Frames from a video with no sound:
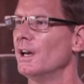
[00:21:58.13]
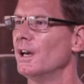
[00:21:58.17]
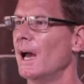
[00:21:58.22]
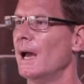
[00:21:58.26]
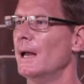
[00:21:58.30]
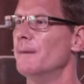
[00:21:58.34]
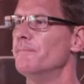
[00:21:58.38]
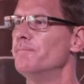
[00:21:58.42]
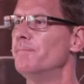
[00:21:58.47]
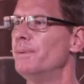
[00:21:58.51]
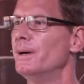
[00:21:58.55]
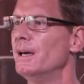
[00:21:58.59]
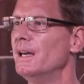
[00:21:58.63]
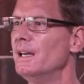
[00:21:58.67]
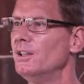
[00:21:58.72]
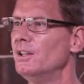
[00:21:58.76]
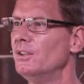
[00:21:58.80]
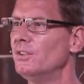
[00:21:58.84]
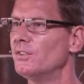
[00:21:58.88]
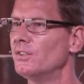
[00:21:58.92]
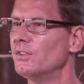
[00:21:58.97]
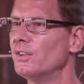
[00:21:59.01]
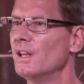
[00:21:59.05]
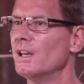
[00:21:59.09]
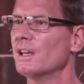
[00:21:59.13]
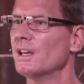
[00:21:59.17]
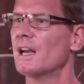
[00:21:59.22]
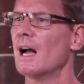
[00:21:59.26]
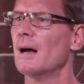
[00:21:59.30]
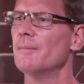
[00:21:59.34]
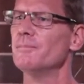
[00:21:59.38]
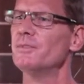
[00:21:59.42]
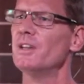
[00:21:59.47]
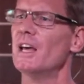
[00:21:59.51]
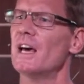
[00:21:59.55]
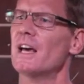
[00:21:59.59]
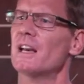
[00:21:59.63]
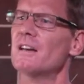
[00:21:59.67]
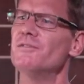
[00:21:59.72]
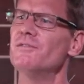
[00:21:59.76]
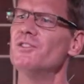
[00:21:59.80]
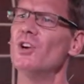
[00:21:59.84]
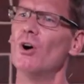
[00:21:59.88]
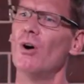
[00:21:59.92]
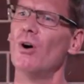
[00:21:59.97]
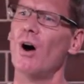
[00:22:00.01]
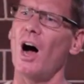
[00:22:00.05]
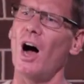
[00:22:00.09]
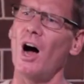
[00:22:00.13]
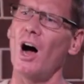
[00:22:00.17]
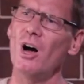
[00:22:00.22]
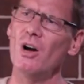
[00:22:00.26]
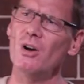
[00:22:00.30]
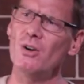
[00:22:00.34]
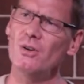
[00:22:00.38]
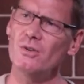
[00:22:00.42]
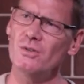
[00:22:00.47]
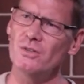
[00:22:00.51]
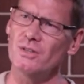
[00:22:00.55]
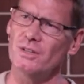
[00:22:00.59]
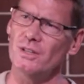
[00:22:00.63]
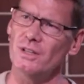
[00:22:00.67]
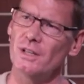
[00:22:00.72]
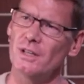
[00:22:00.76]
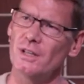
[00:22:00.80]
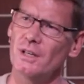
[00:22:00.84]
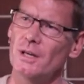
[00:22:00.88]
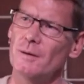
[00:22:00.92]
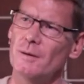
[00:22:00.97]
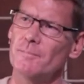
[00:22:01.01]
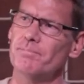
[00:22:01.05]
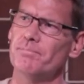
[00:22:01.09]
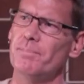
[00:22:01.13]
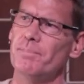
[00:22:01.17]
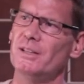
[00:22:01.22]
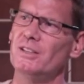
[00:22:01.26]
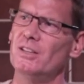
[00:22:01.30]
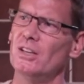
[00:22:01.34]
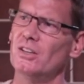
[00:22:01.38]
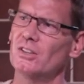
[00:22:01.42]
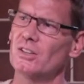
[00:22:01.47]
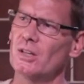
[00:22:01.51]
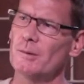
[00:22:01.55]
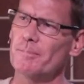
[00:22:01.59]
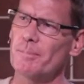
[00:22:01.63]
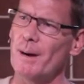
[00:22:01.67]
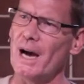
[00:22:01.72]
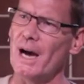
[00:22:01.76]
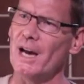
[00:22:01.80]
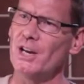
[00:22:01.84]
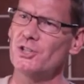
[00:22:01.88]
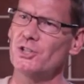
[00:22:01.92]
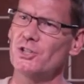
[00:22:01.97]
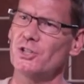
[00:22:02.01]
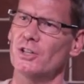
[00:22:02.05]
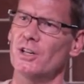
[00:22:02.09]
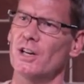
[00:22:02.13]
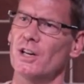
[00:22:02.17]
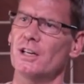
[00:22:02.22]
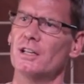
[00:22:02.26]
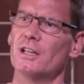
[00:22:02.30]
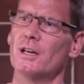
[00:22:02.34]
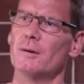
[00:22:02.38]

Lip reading: and peace comes out of your own participation and